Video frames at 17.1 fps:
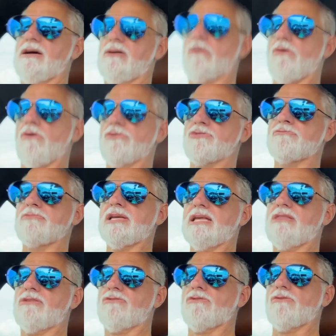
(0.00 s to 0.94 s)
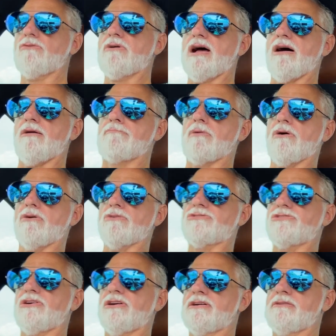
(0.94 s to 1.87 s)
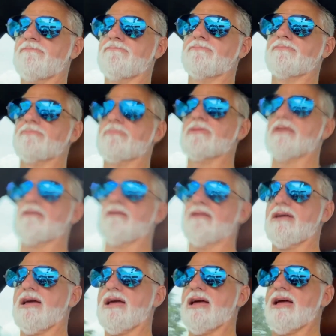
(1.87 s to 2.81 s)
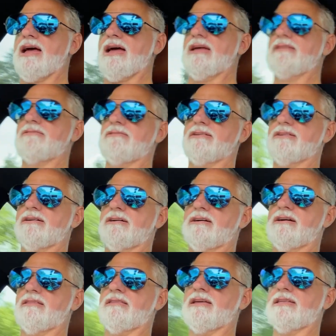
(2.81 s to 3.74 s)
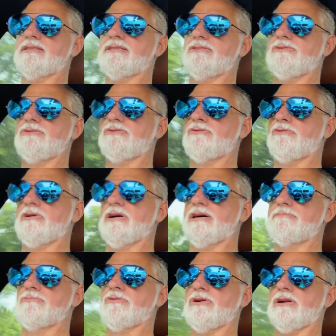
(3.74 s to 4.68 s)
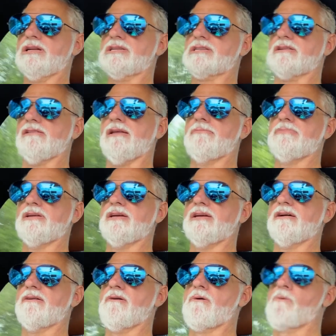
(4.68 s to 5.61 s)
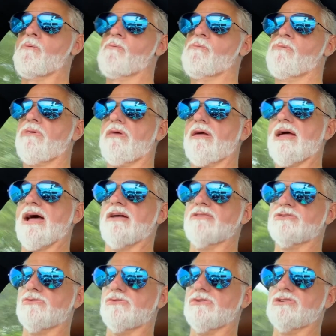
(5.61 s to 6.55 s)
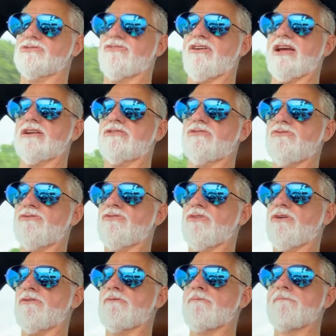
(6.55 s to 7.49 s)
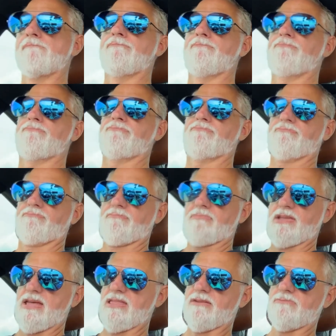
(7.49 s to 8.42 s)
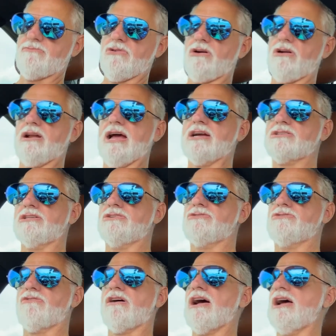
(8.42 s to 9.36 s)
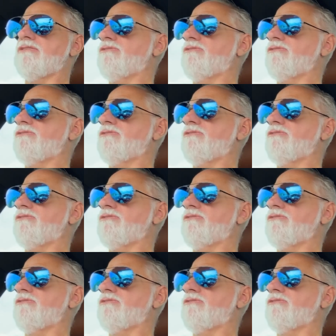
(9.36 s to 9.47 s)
ultimately through Alberta, and then to British Columbia, out towards Vancouver. And then we're going to actually drive